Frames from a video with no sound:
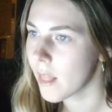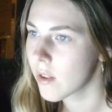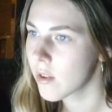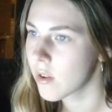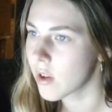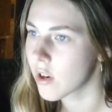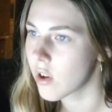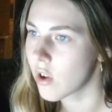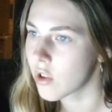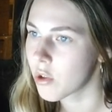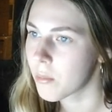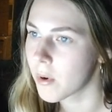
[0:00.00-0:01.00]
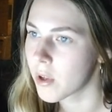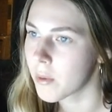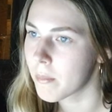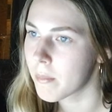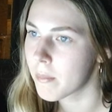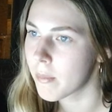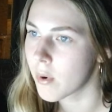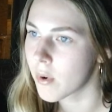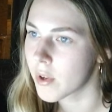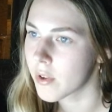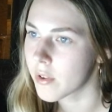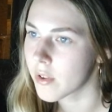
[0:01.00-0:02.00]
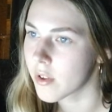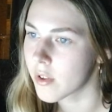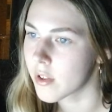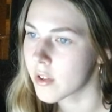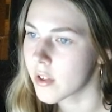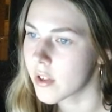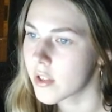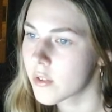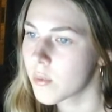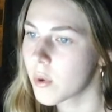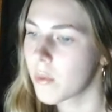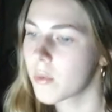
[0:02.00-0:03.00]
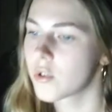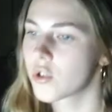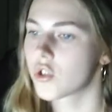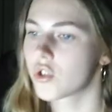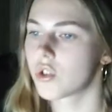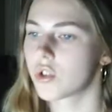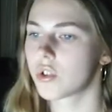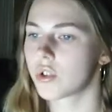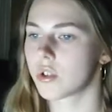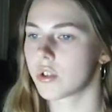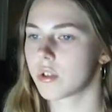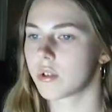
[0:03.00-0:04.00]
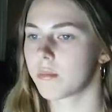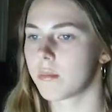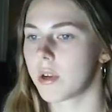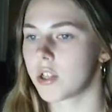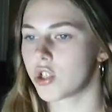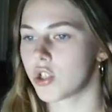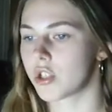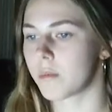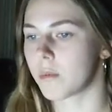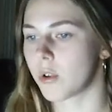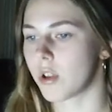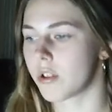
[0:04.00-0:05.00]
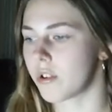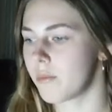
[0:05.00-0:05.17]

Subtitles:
You can hold it by the point and it will just match them together.